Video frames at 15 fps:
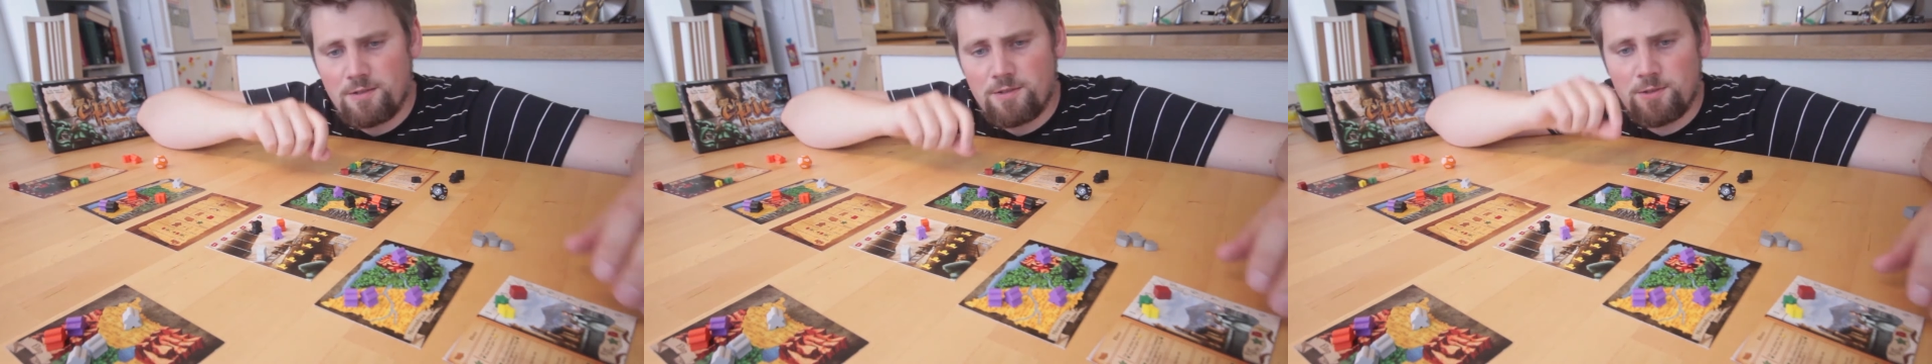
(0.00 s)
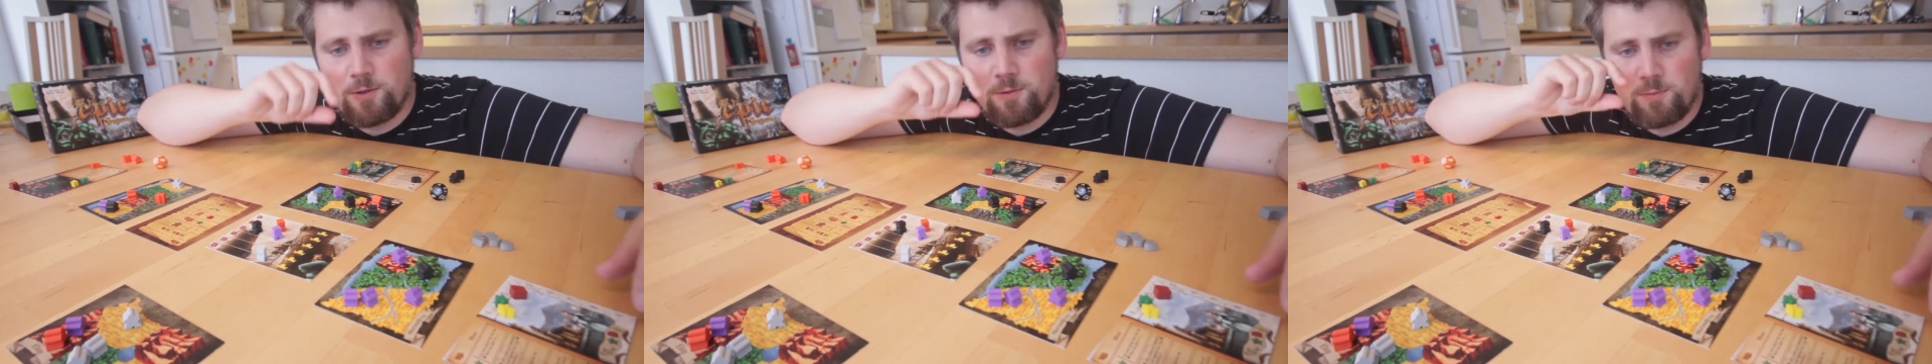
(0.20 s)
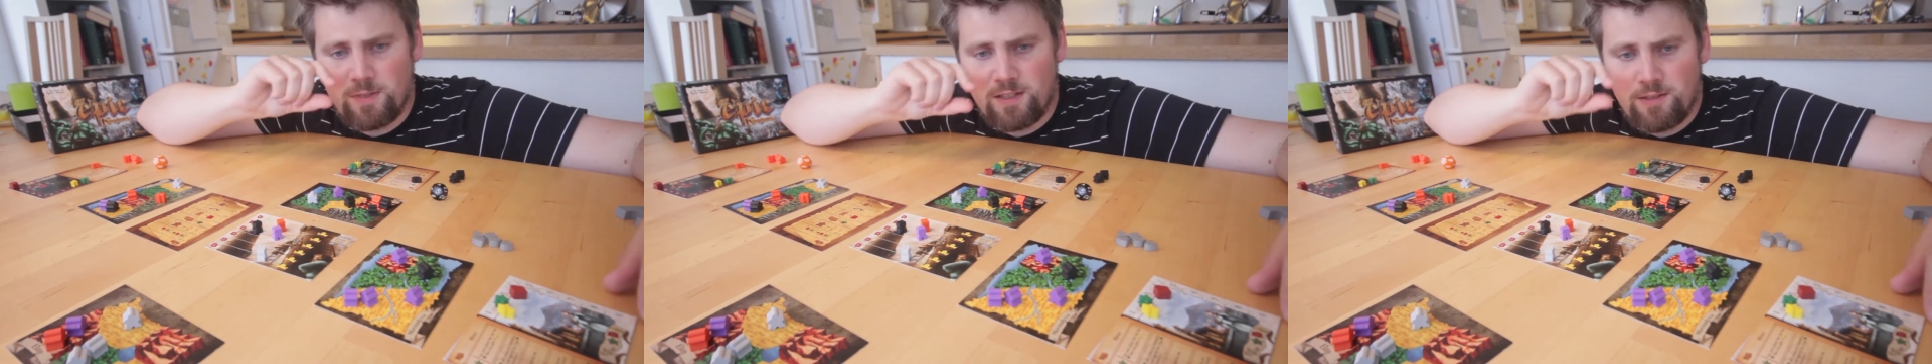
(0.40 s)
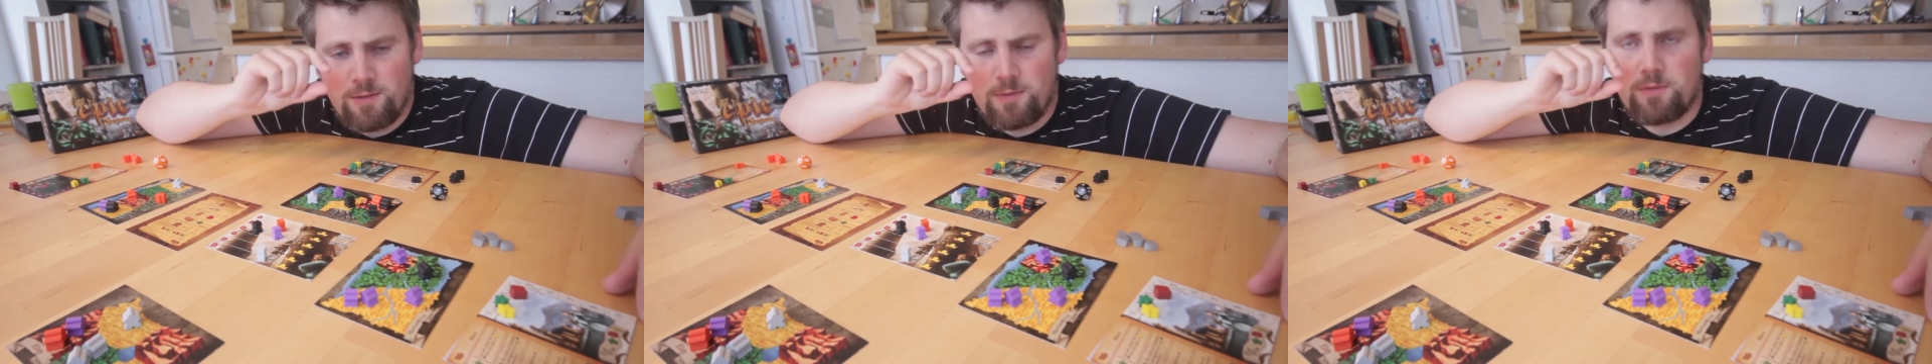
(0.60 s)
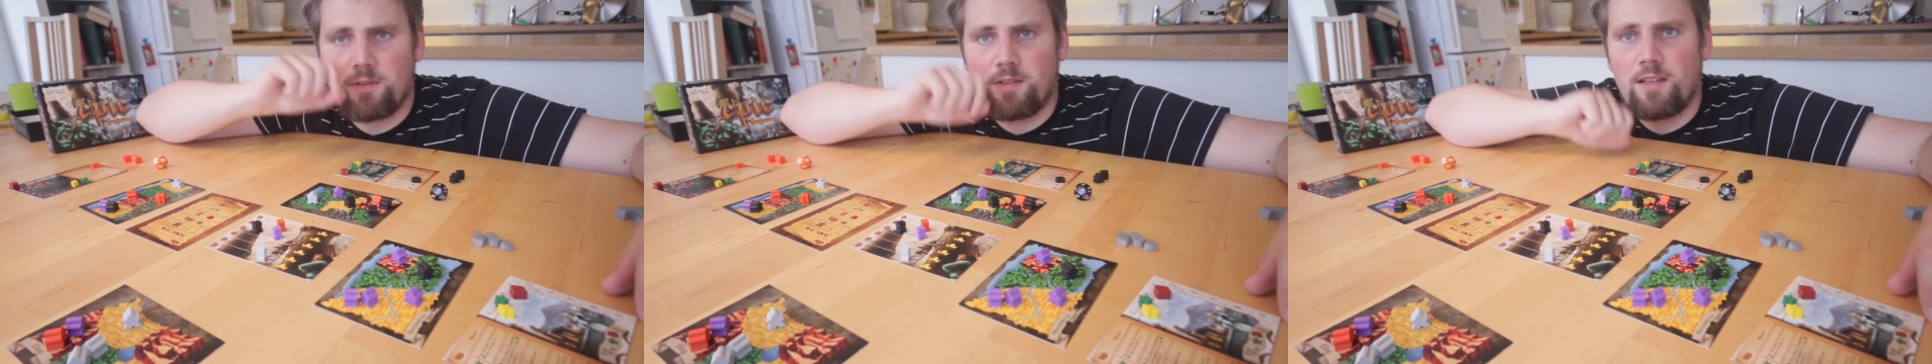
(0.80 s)
are so
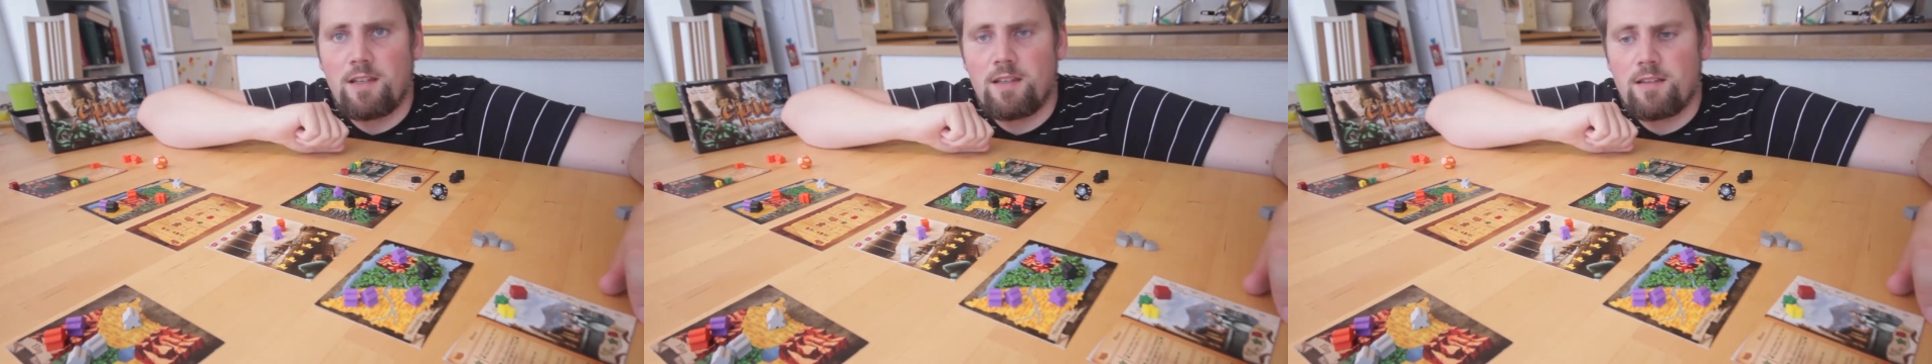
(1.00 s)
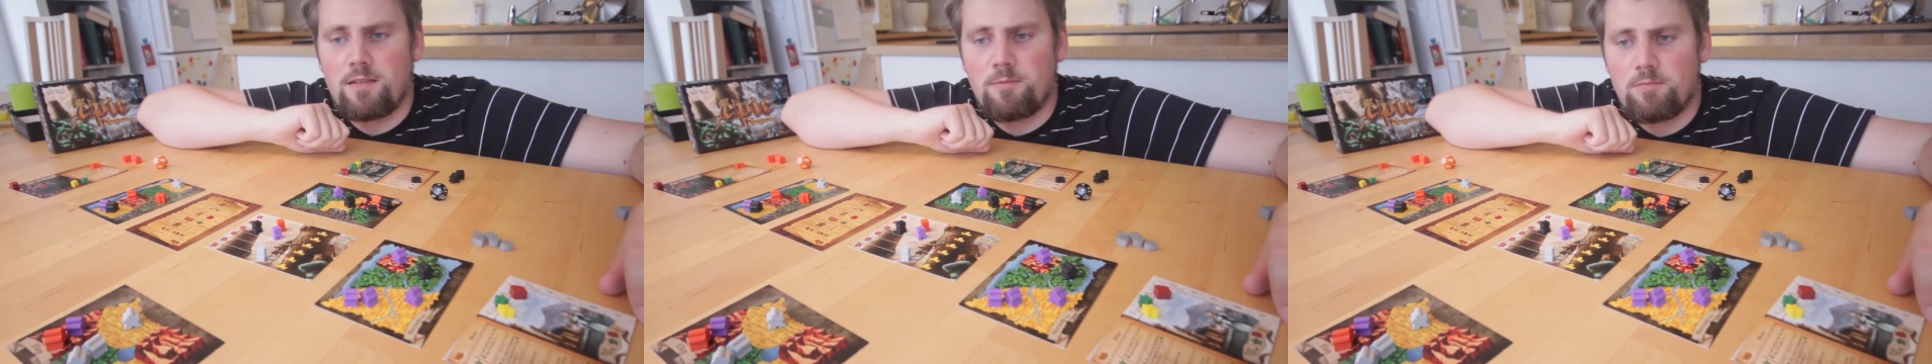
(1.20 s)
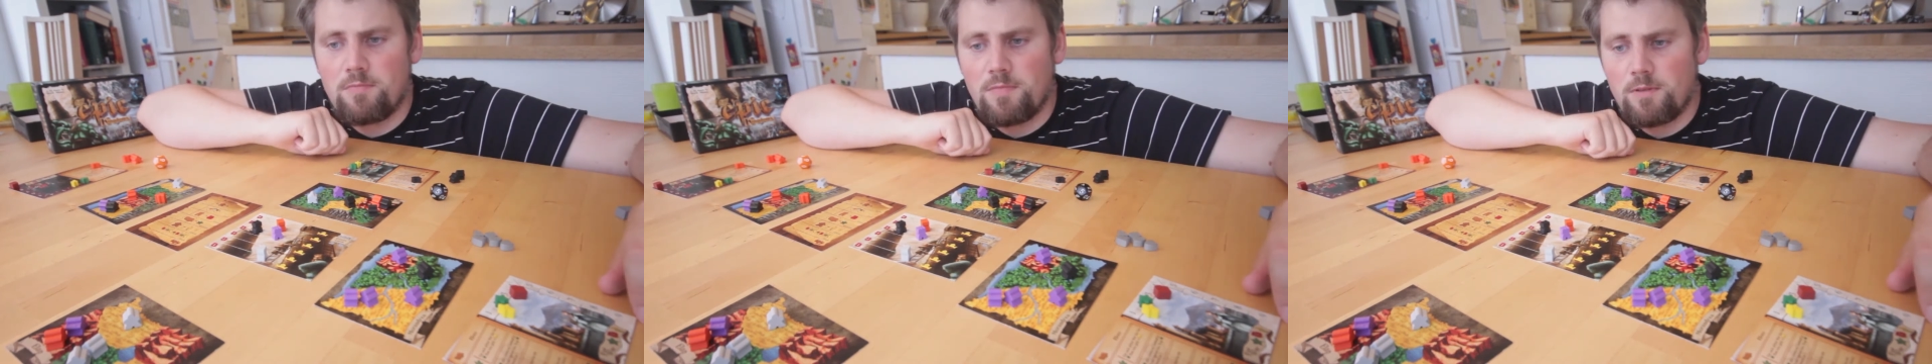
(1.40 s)
minute, and